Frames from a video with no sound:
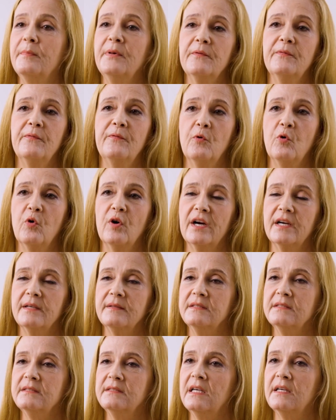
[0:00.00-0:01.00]
before
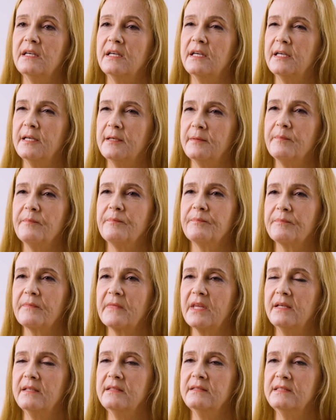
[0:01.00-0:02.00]

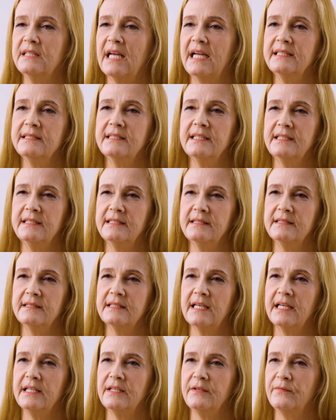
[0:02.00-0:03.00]

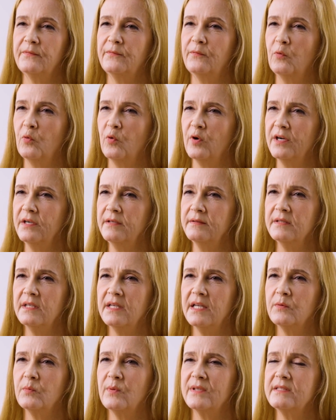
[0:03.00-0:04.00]
1994.
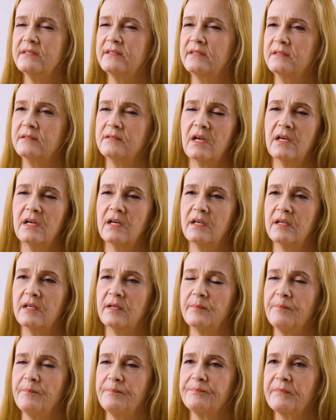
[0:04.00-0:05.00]
It was
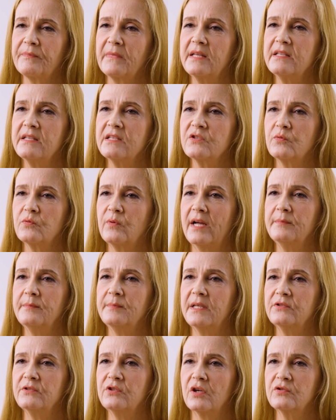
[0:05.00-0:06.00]
described
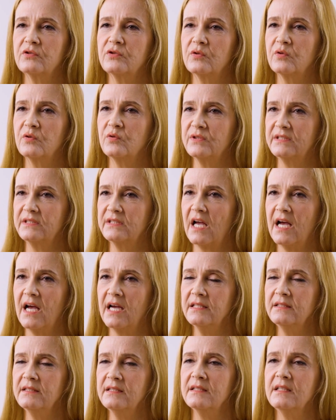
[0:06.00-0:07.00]
by Dr.
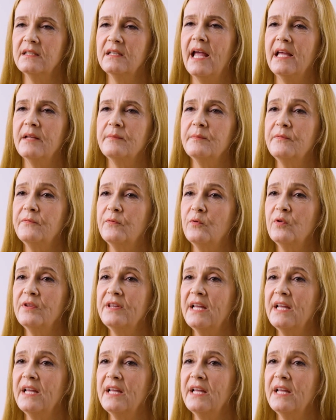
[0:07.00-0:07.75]
Caussade. And before